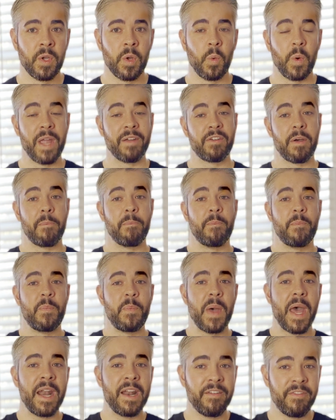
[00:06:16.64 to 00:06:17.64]
We have a
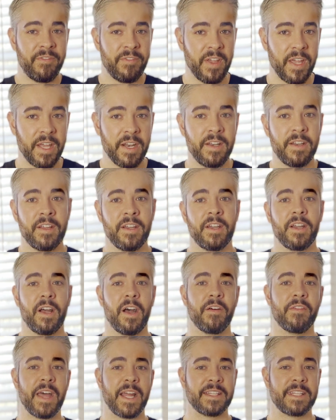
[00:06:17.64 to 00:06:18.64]
benefit
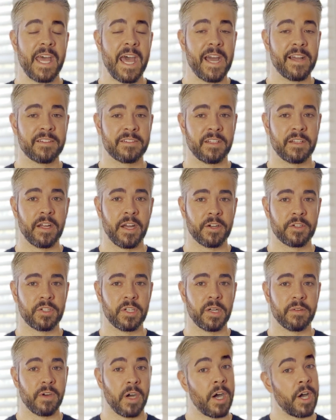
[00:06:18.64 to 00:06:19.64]
of that tax
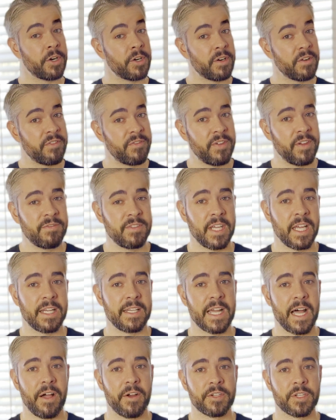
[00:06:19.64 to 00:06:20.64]
deduction of one hundred fifty-eight
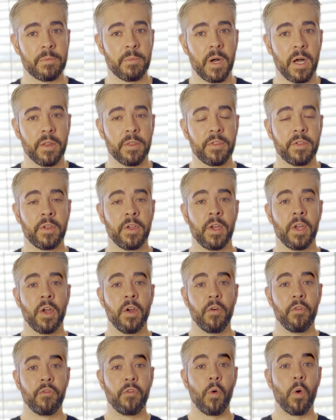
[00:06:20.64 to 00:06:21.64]
dollars a month
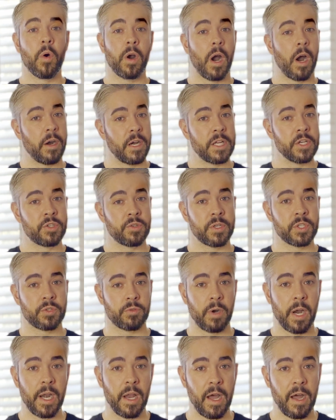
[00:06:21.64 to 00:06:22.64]
for our
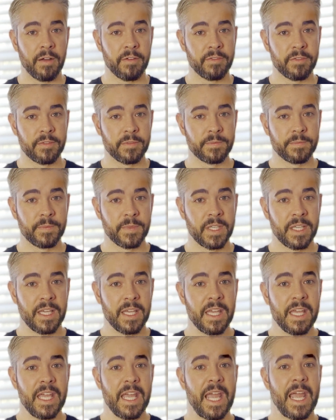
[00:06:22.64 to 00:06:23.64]
interest write-off.
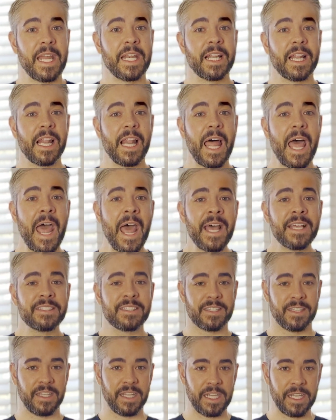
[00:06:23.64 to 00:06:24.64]
And
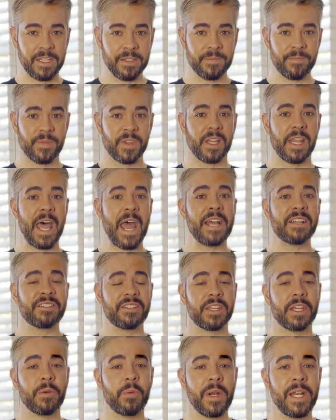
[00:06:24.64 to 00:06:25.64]
lastly,
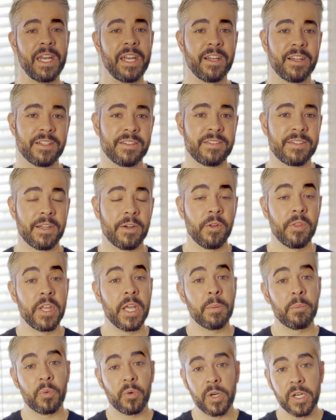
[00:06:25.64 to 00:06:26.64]
lastly, we need to consider
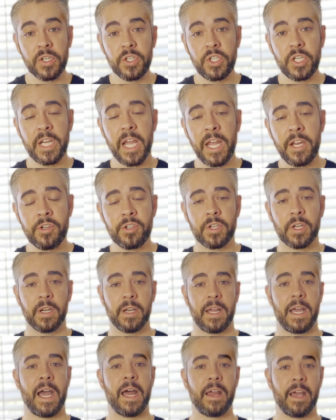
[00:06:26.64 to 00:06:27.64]
the
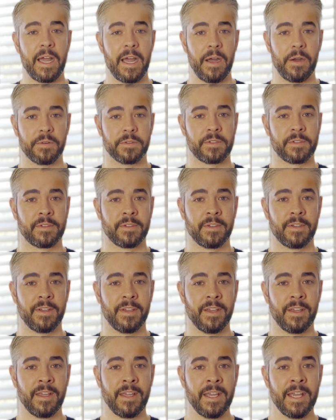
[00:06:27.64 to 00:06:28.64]
appreciation on a house.
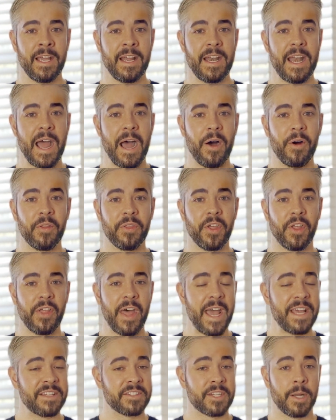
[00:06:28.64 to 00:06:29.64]
Now, the
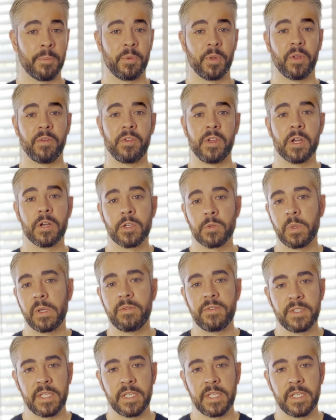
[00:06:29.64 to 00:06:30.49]
last couple of years, we've